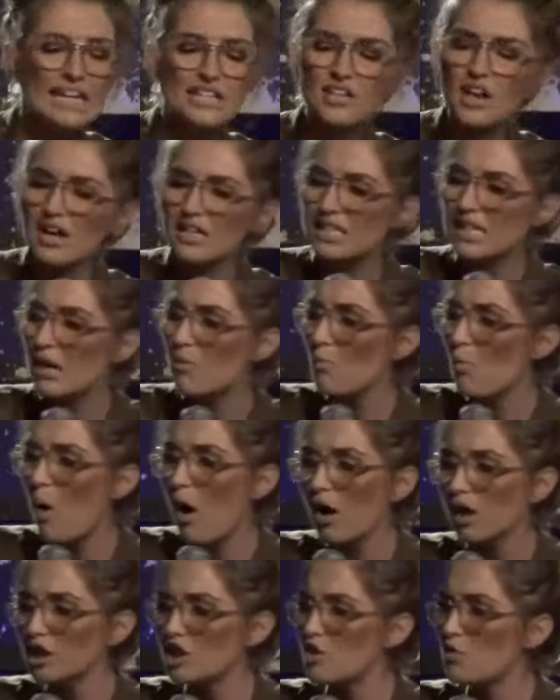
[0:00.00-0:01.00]
doesn't
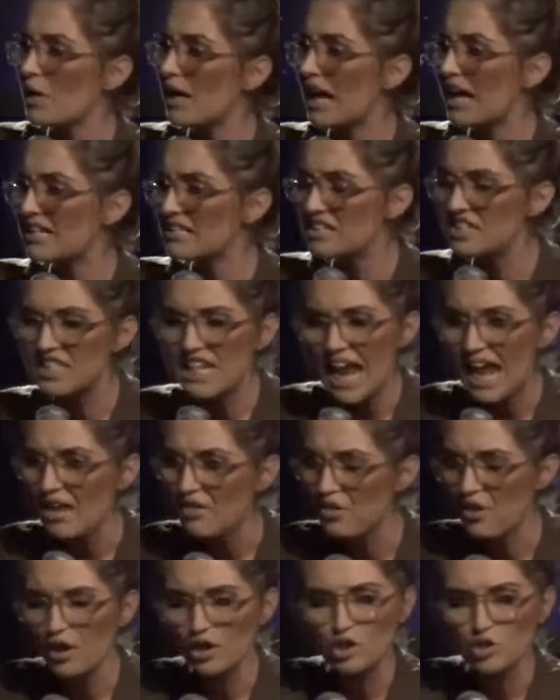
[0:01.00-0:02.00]
want you in a
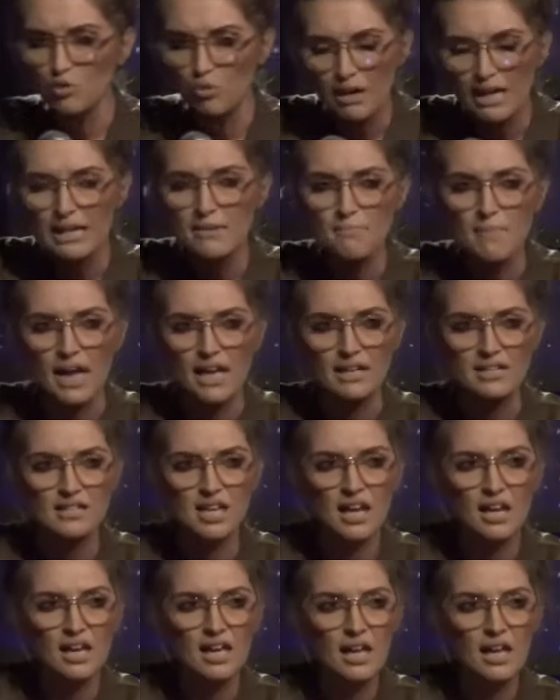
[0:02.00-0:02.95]
death agreement.